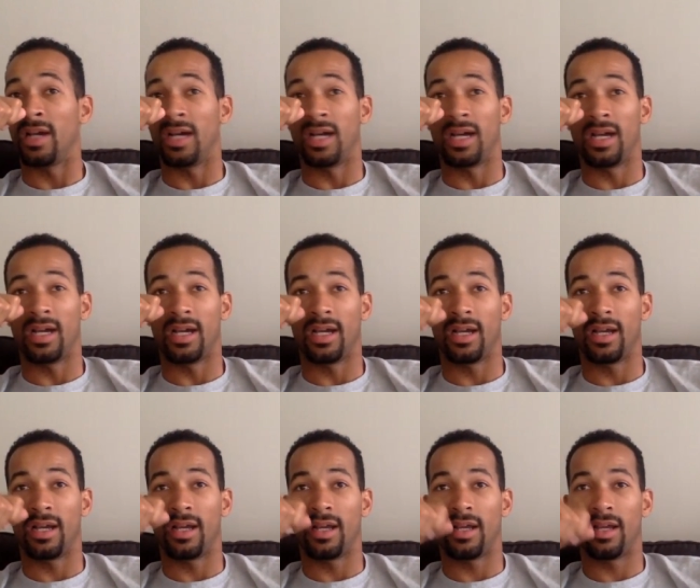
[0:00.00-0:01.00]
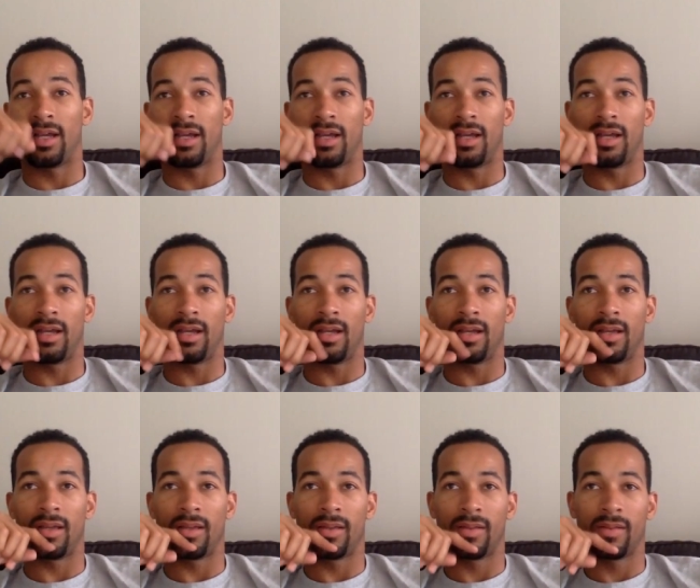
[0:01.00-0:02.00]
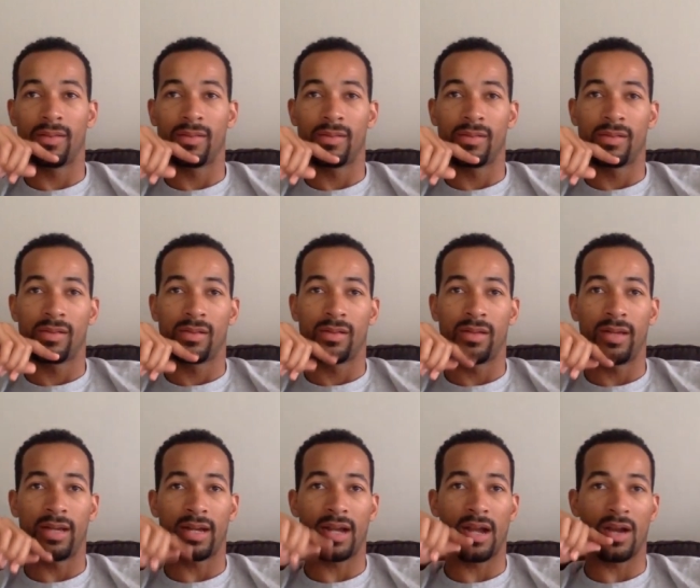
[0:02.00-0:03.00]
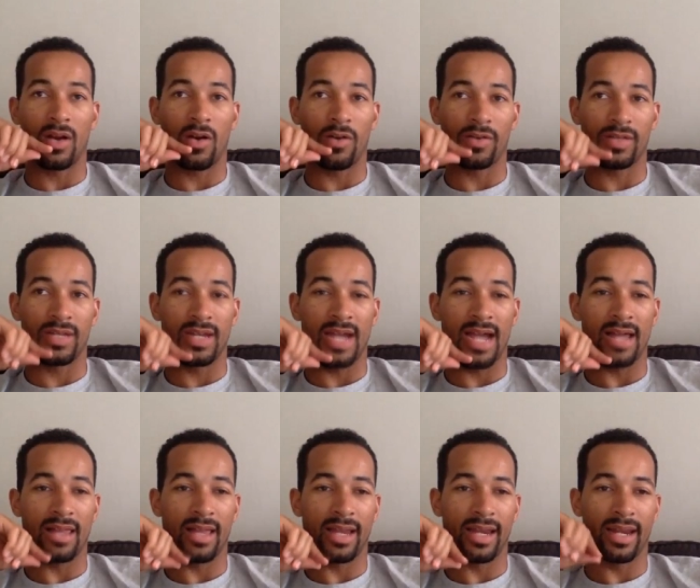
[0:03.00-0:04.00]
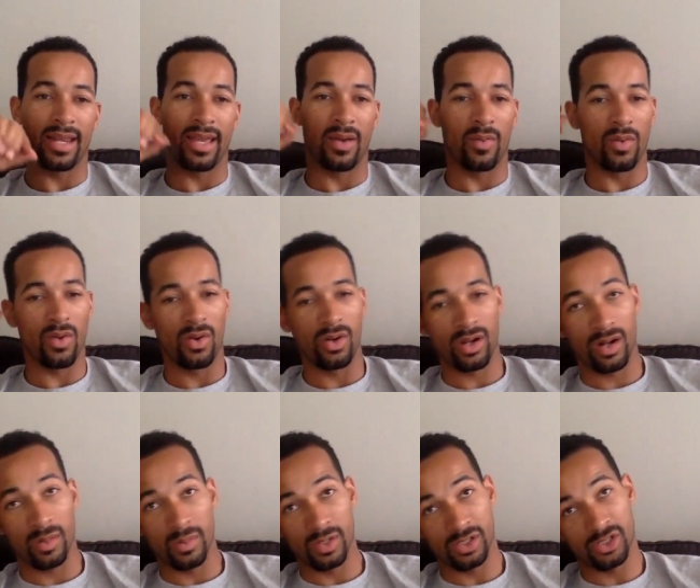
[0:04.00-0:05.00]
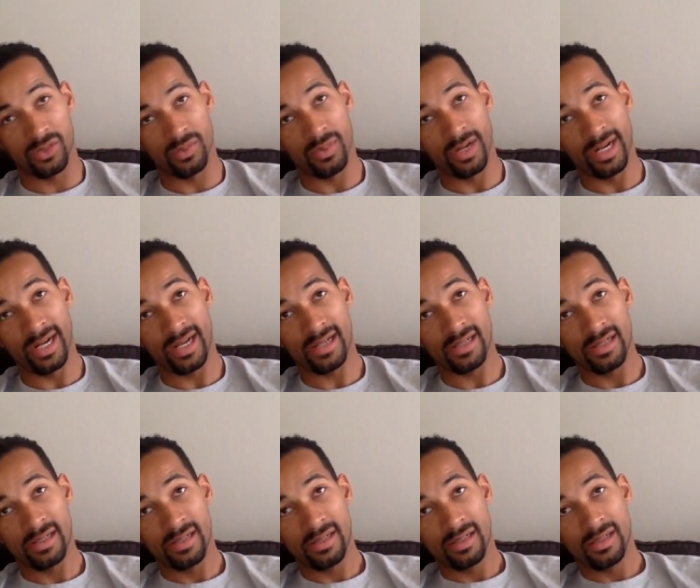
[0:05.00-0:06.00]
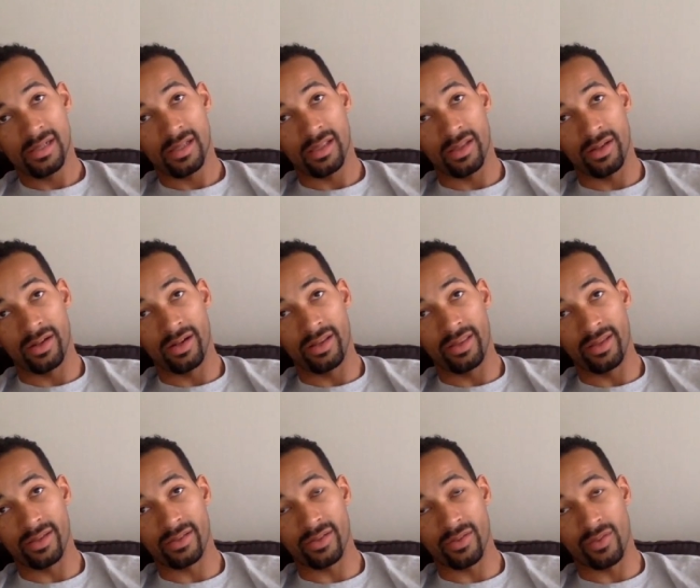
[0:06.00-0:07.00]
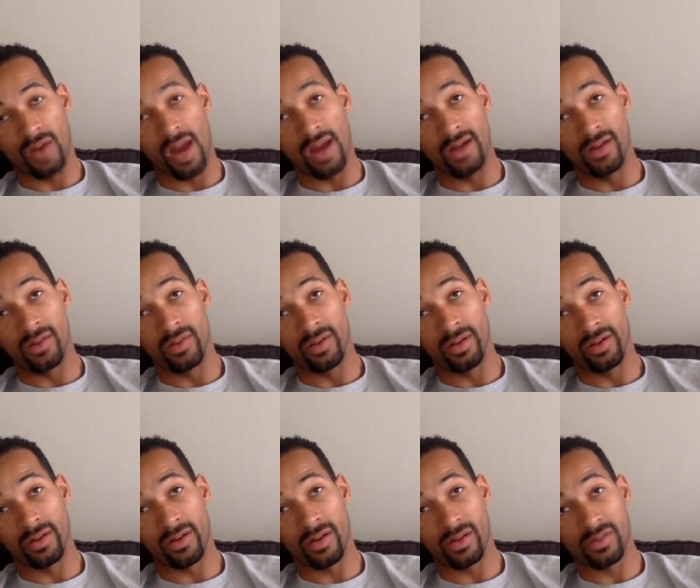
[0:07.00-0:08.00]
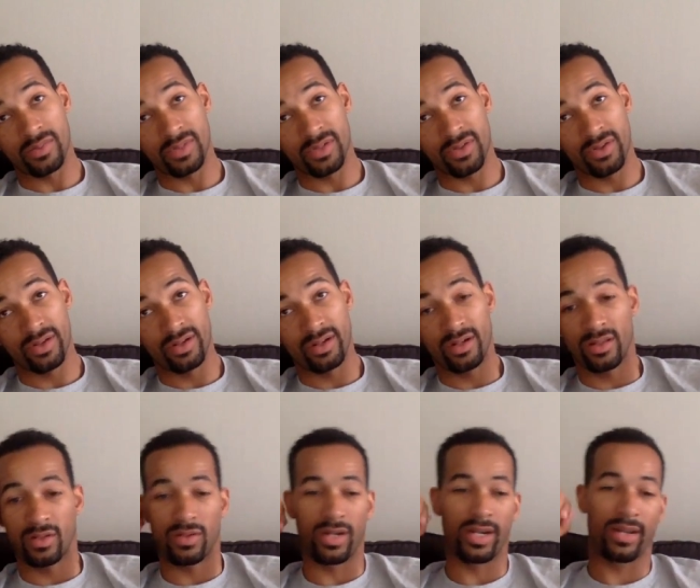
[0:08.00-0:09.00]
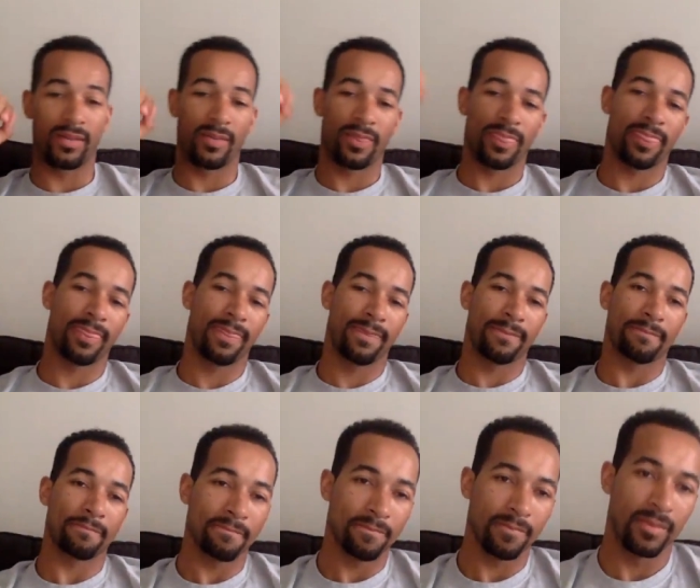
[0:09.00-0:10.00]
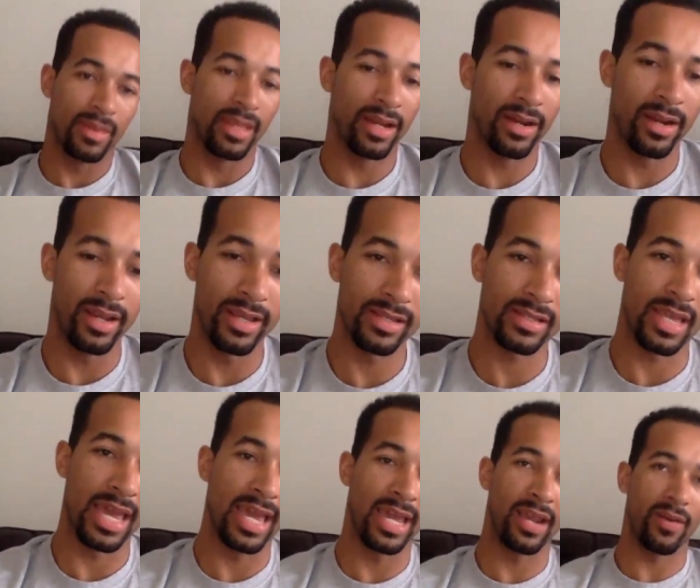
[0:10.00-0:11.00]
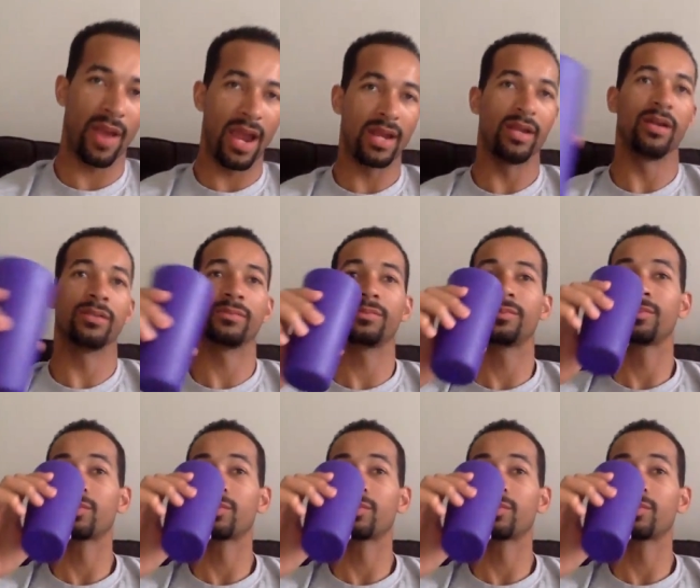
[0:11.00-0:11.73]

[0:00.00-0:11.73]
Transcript: Uh, yeah, Kyle Korver's getting highlighted, and we're on a commercial break. Learn that there's a rhino running across my screen. Dear Lordy, there is a rhino.